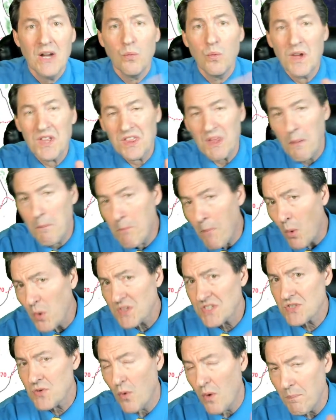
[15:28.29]
with more
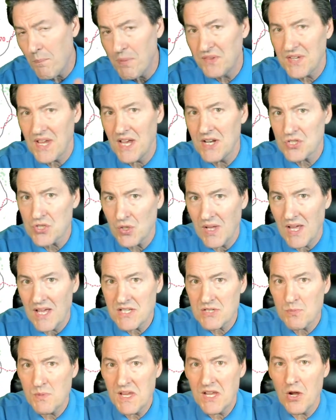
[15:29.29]
storm potential
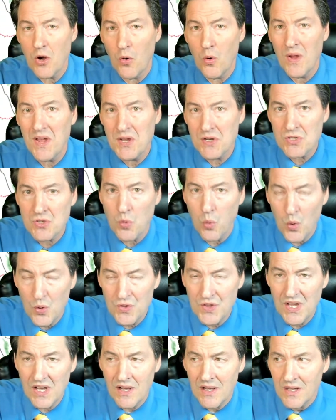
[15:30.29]
as we go in
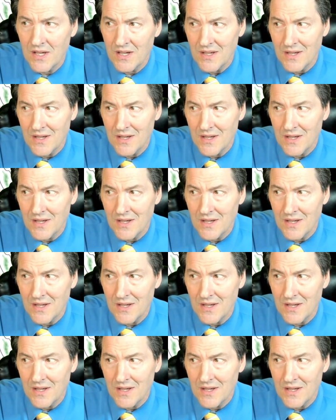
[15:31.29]
toward the,